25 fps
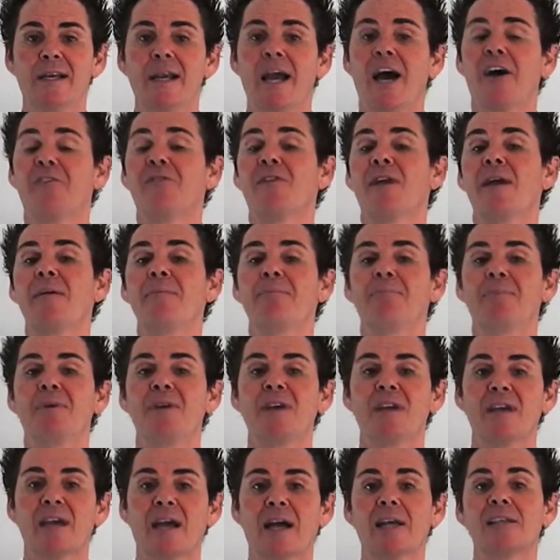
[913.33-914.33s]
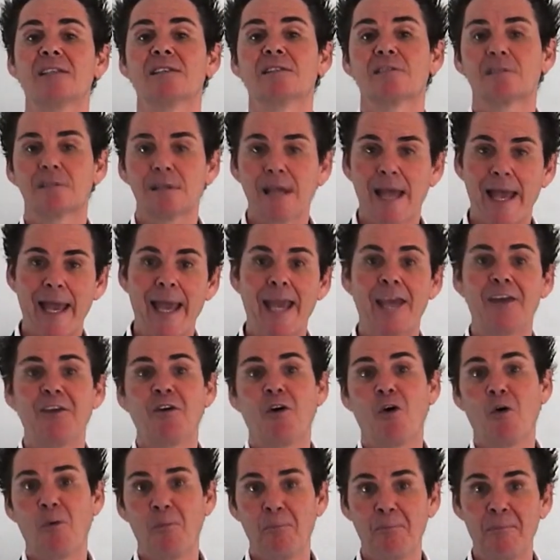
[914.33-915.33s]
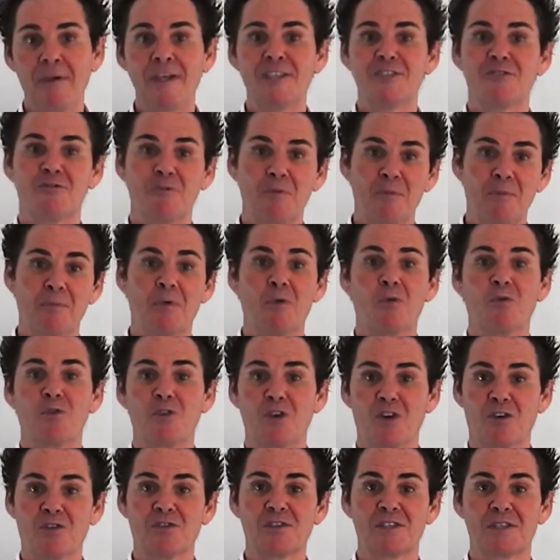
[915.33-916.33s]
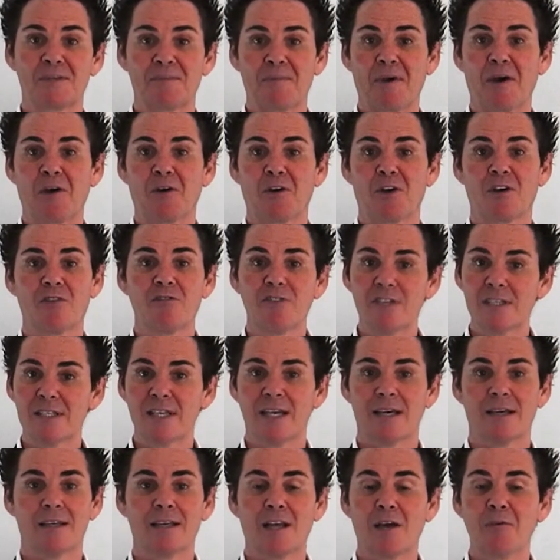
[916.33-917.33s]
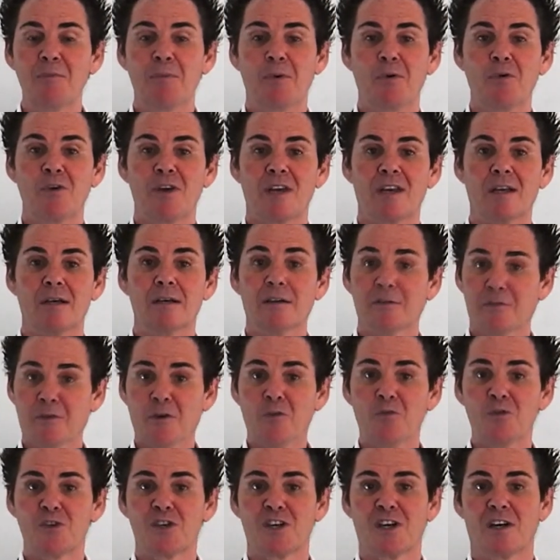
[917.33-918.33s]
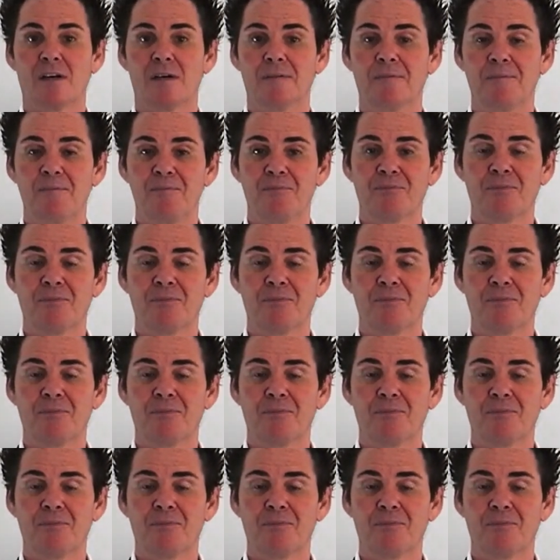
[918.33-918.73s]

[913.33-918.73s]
and then being a sad or miserable non-smoker, is there? No point. Of course not.